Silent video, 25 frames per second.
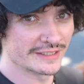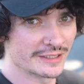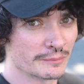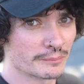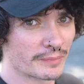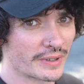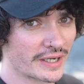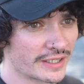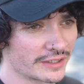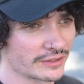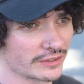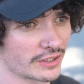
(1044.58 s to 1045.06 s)
in
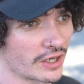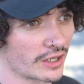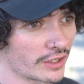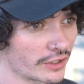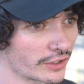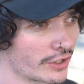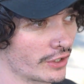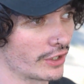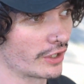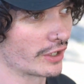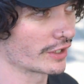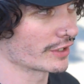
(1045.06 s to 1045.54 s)
by a lot
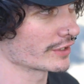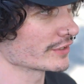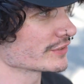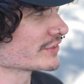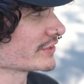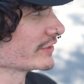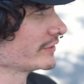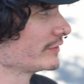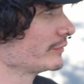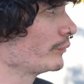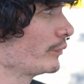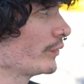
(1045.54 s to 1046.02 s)
of cars,
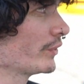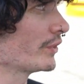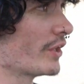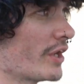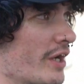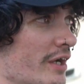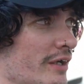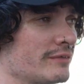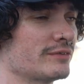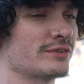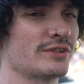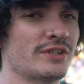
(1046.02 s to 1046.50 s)
and we're
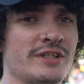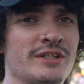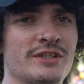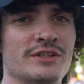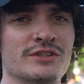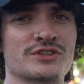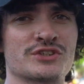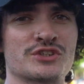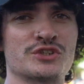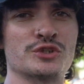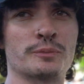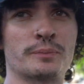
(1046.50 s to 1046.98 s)
not in
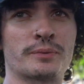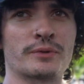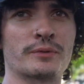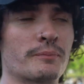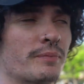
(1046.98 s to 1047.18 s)
a super